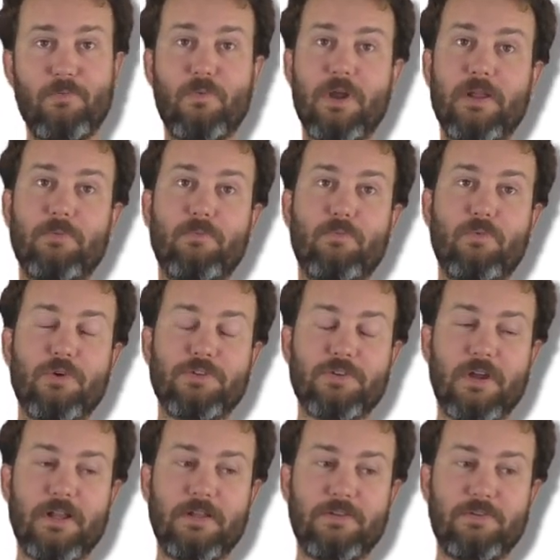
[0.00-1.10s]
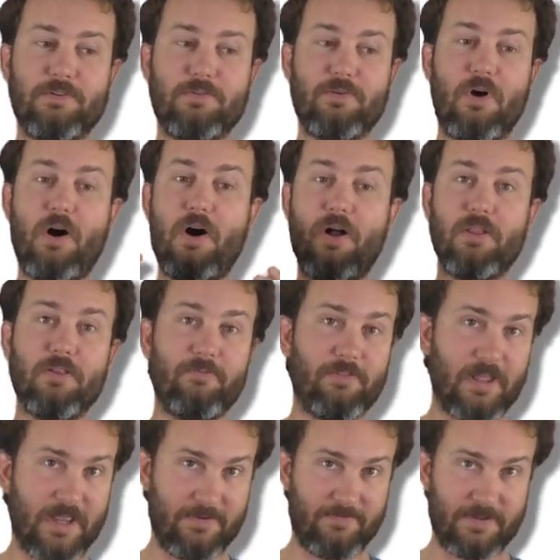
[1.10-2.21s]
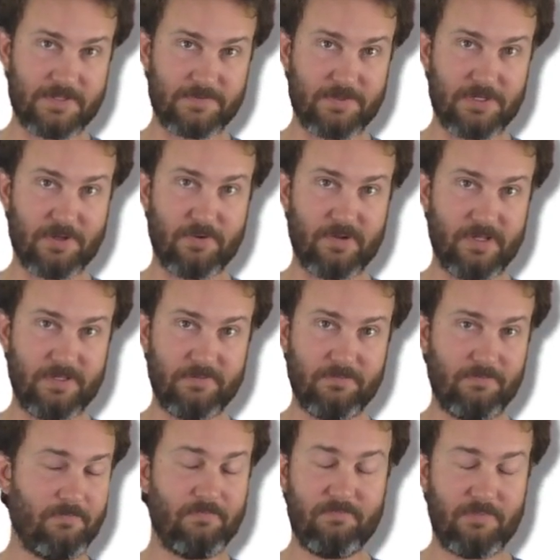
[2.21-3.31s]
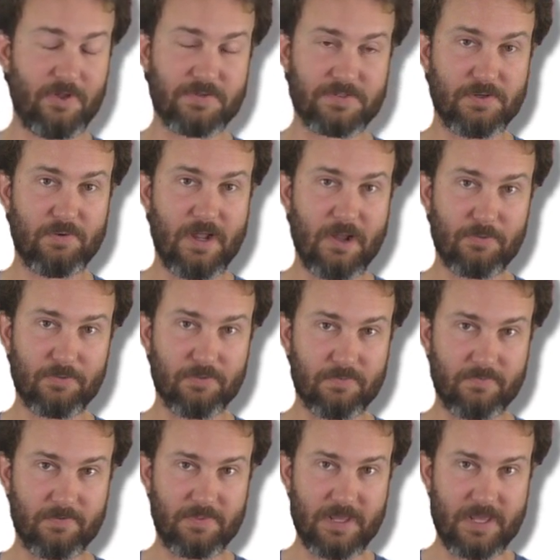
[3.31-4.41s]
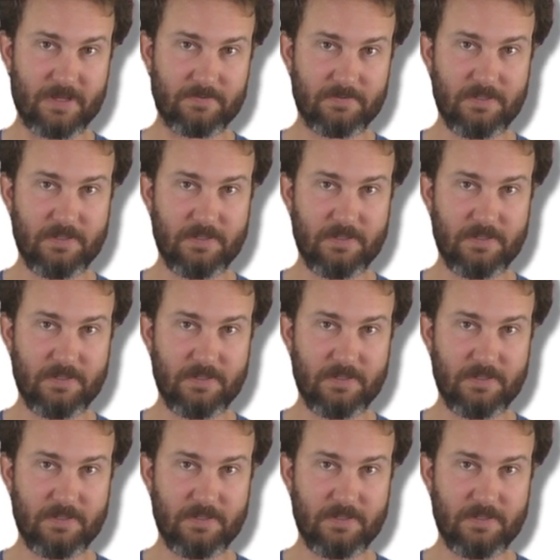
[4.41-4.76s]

When we're trying to do all of life as we know it, there's no outgroup for that.